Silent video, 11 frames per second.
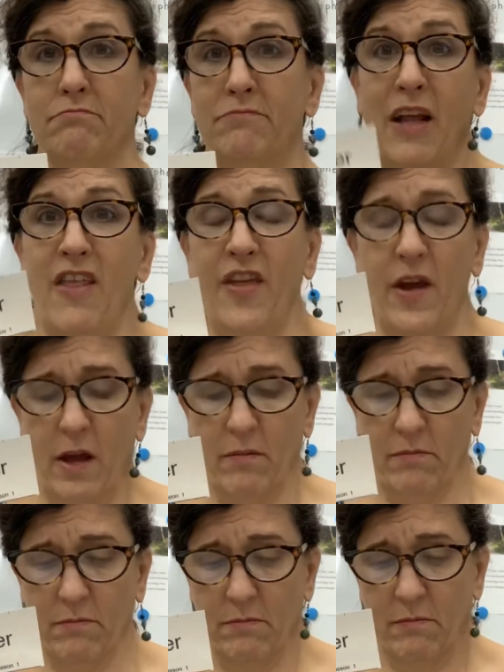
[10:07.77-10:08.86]
Nothing.
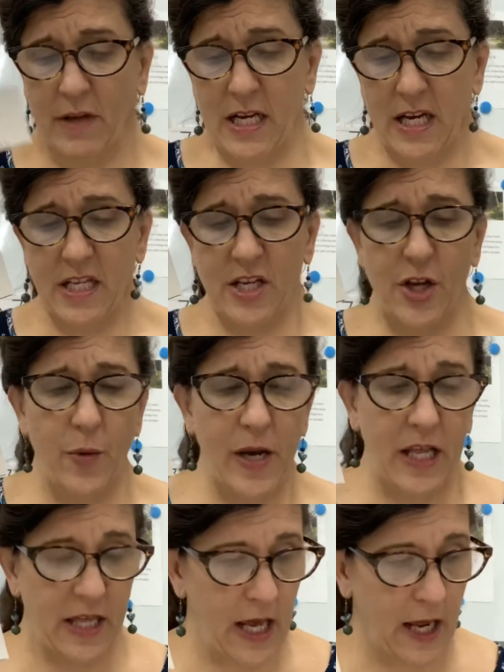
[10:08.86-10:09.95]
It doesn't do
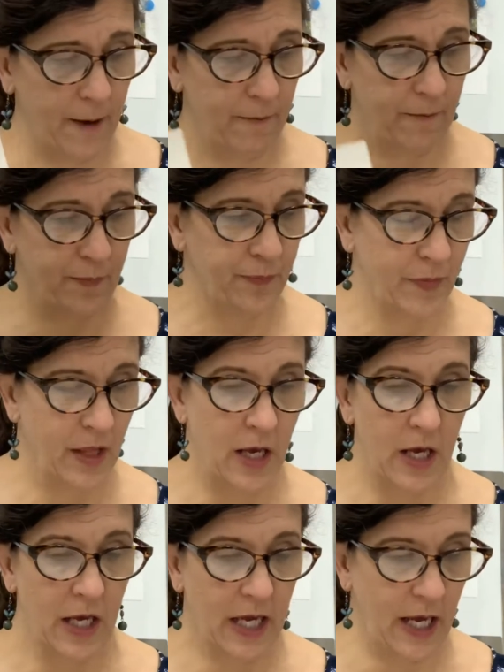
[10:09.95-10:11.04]
anything.
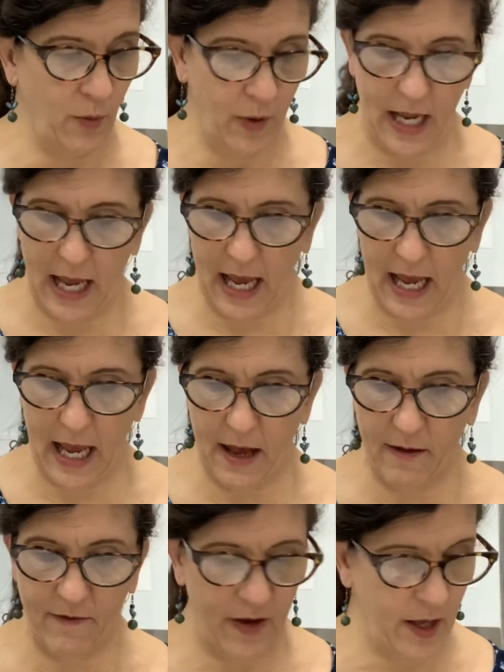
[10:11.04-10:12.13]
Can we
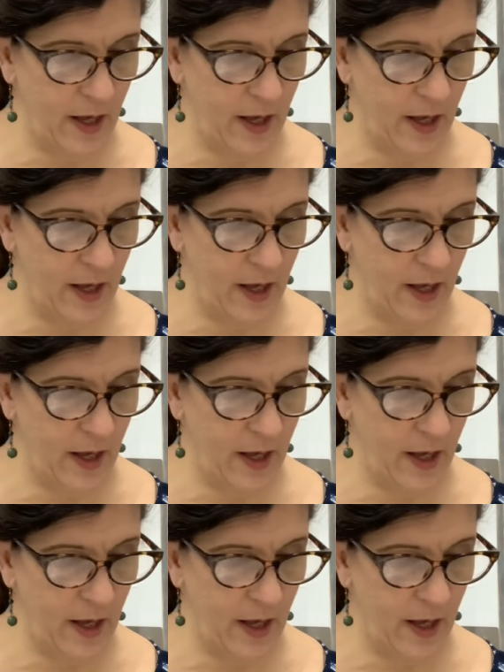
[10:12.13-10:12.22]
have